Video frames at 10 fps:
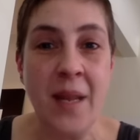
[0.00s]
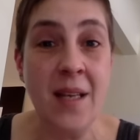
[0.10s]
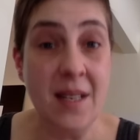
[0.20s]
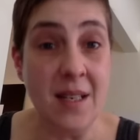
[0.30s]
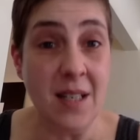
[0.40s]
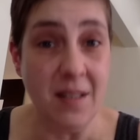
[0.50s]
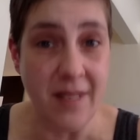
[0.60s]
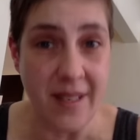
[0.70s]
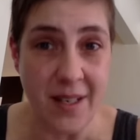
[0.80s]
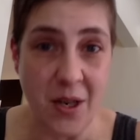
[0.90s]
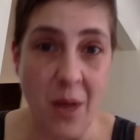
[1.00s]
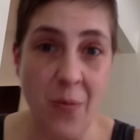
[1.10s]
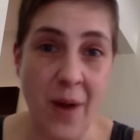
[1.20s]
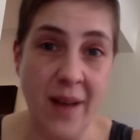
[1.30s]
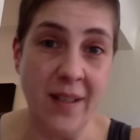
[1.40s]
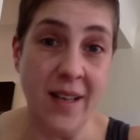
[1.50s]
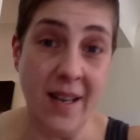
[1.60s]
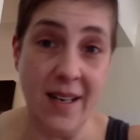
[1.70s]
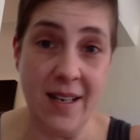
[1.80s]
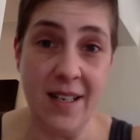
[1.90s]
CTV, the top-ranked
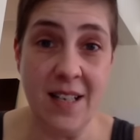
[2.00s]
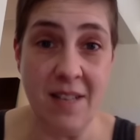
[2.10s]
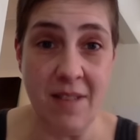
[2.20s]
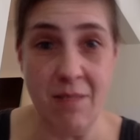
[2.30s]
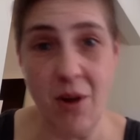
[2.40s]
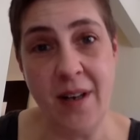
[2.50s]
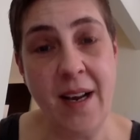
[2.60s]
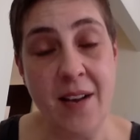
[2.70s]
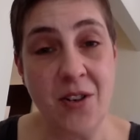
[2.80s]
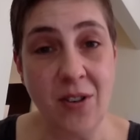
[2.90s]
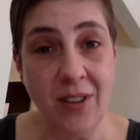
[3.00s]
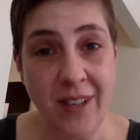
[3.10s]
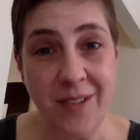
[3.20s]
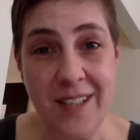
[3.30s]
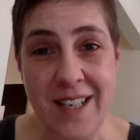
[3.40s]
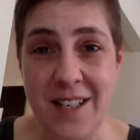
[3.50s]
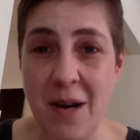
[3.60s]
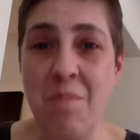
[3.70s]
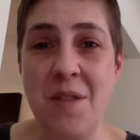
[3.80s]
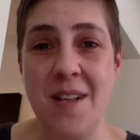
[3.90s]
Canadian TV broadcaster, literally
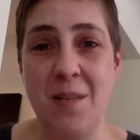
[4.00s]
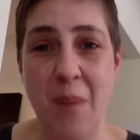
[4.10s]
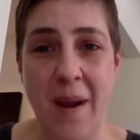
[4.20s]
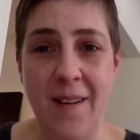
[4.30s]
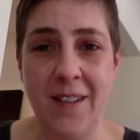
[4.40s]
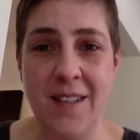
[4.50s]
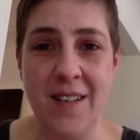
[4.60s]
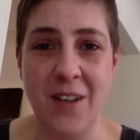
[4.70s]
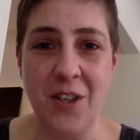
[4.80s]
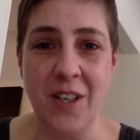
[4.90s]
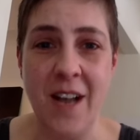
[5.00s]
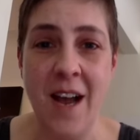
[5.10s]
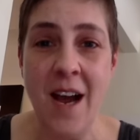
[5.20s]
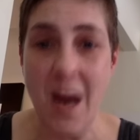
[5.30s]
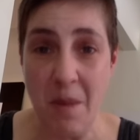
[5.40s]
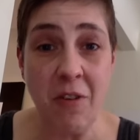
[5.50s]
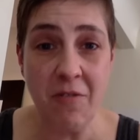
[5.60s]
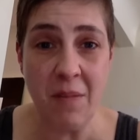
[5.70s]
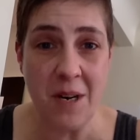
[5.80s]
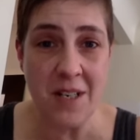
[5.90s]
dumped this panel discussion about
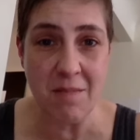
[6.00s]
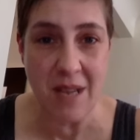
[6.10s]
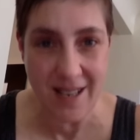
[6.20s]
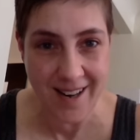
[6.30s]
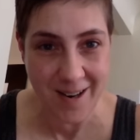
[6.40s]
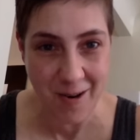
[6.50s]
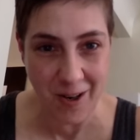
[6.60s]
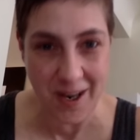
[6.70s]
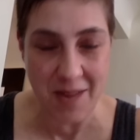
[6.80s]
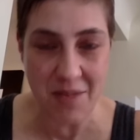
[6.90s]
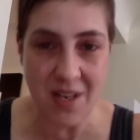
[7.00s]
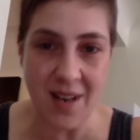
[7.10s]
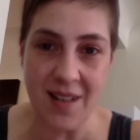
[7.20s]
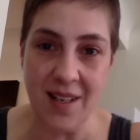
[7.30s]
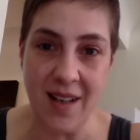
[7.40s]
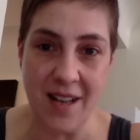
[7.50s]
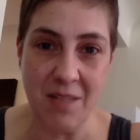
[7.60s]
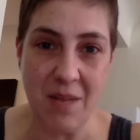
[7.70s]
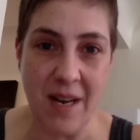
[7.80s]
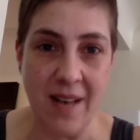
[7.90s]
feminism in our laps at the last
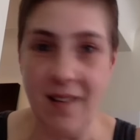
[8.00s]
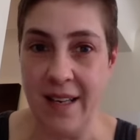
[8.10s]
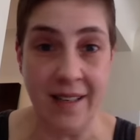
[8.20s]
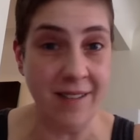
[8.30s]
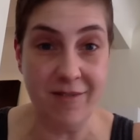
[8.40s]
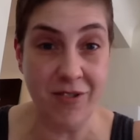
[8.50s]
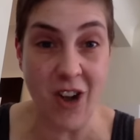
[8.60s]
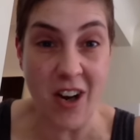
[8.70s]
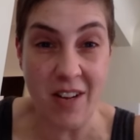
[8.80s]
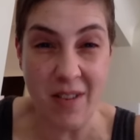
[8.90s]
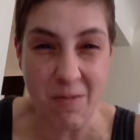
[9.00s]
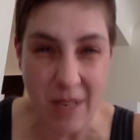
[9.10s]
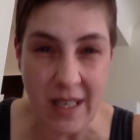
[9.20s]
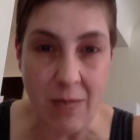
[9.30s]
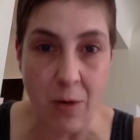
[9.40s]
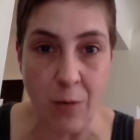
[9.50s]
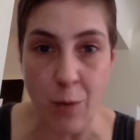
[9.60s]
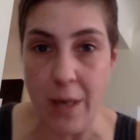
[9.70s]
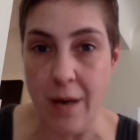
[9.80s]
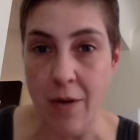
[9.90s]
minute, like not even really 1
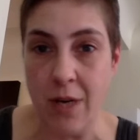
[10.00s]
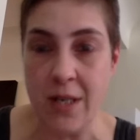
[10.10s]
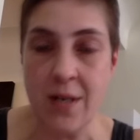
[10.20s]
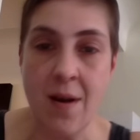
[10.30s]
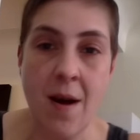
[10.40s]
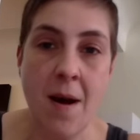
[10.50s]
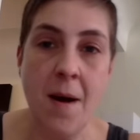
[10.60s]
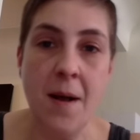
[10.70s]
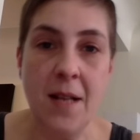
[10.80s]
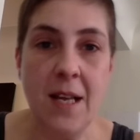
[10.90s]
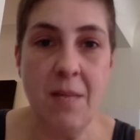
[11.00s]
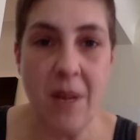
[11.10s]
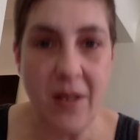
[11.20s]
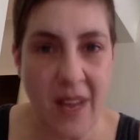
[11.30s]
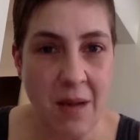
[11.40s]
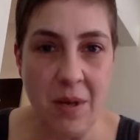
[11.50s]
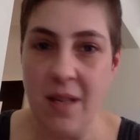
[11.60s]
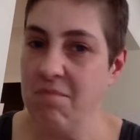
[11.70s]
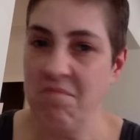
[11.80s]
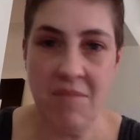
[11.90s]
week notice. The email came
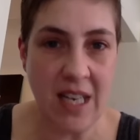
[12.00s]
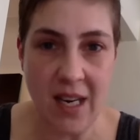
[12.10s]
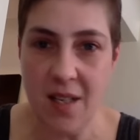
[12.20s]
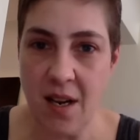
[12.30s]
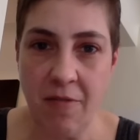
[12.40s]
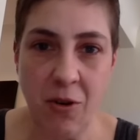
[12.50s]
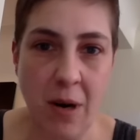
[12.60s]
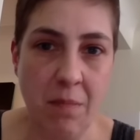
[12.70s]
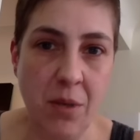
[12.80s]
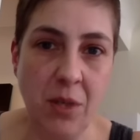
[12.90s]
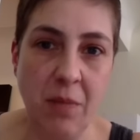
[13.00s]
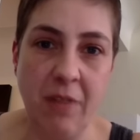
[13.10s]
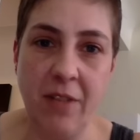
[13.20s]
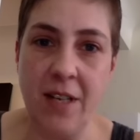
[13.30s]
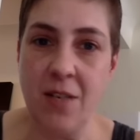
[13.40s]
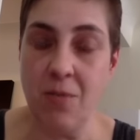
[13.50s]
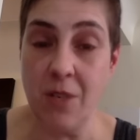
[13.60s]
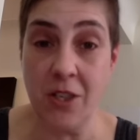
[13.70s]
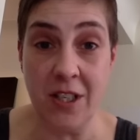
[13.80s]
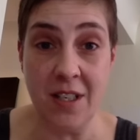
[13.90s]
in days after I booked my flight to
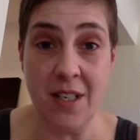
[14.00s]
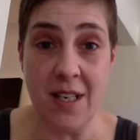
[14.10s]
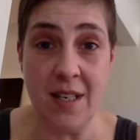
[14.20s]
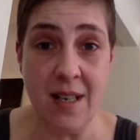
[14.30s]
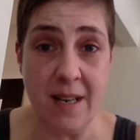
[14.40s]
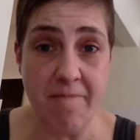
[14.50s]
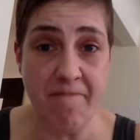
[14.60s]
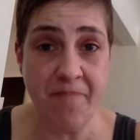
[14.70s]
Washington, D.C.,